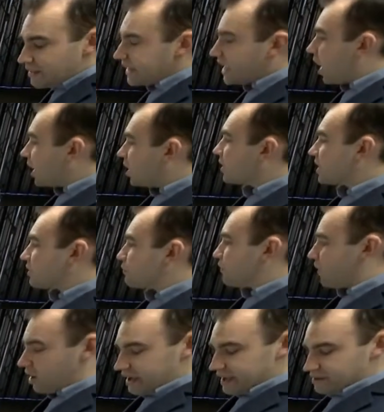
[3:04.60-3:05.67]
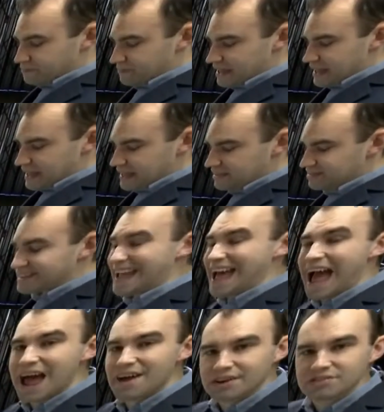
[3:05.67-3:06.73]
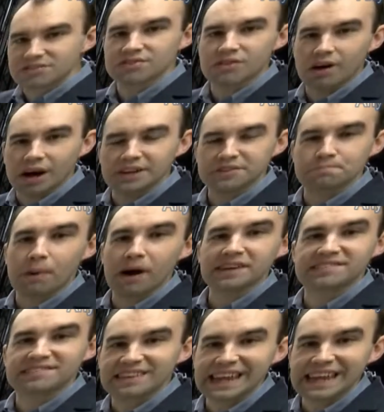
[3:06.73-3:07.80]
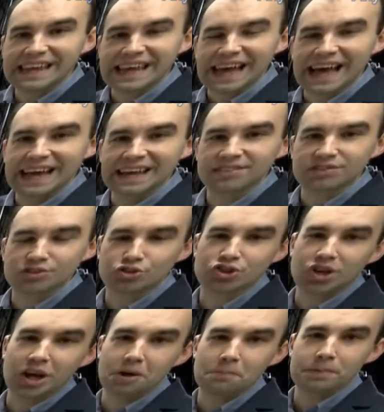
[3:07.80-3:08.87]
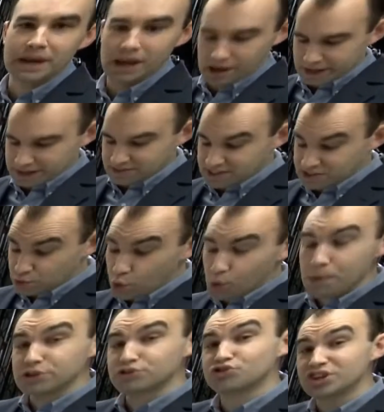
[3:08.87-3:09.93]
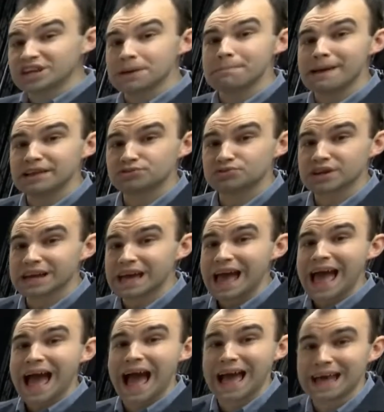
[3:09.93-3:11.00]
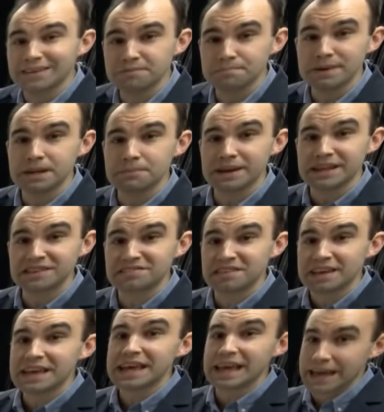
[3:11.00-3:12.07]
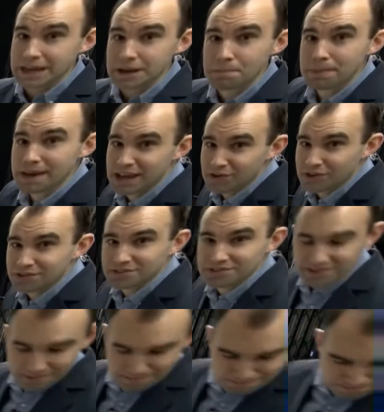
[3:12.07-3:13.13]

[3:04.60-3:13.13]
the IONIQ 5 is characterised by sleek and sharp lines. It's almost geometric and minimalist in appearance.